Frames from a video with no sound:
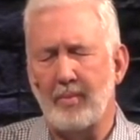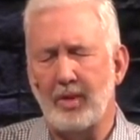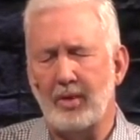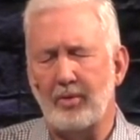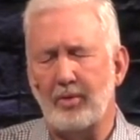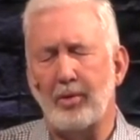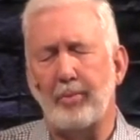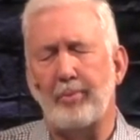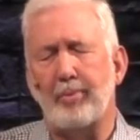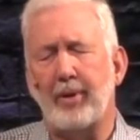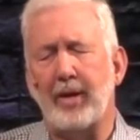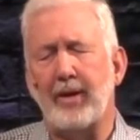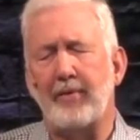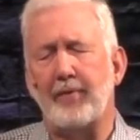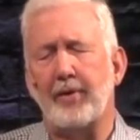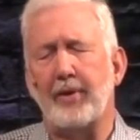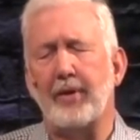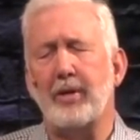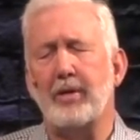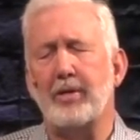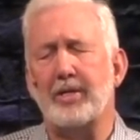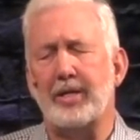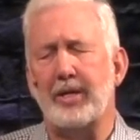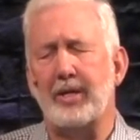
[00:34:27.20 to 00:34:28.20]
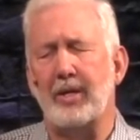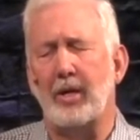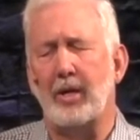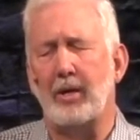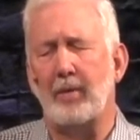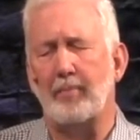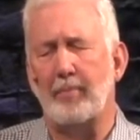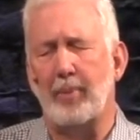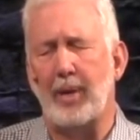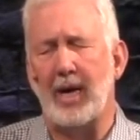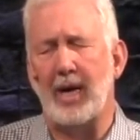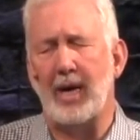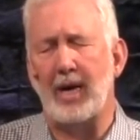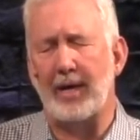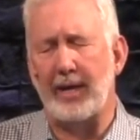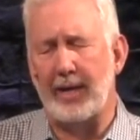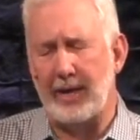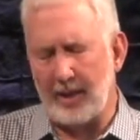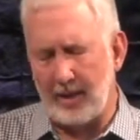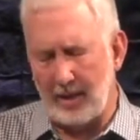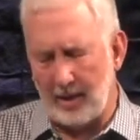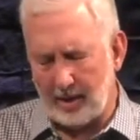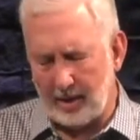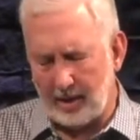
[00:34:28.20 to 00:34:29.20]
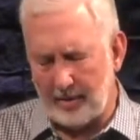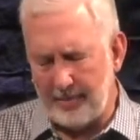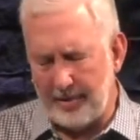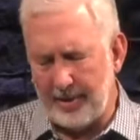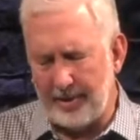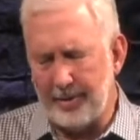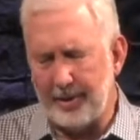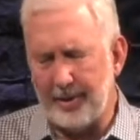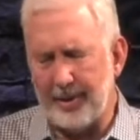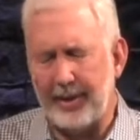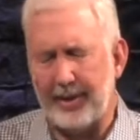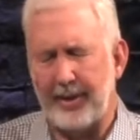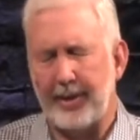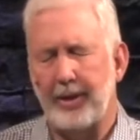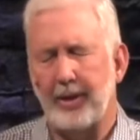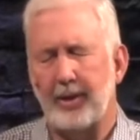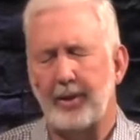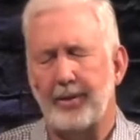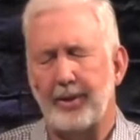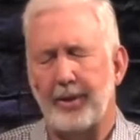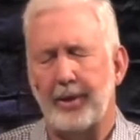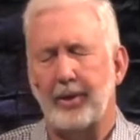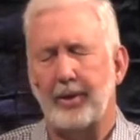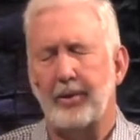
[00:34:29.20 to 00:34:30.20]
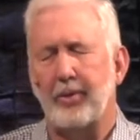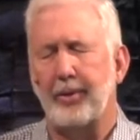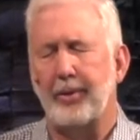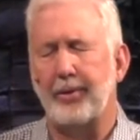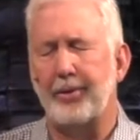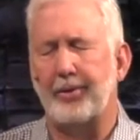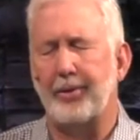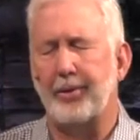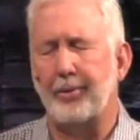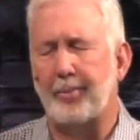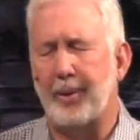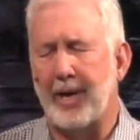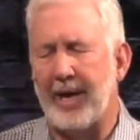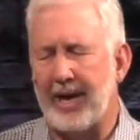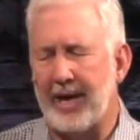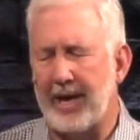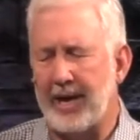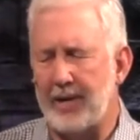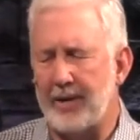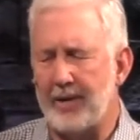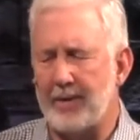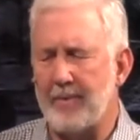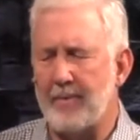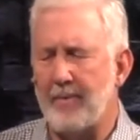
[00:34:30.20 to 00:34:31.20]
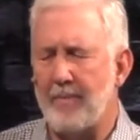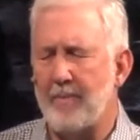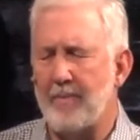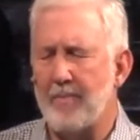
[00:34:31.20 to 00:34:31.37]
So we pray for those in our body, in our community here that are going through pain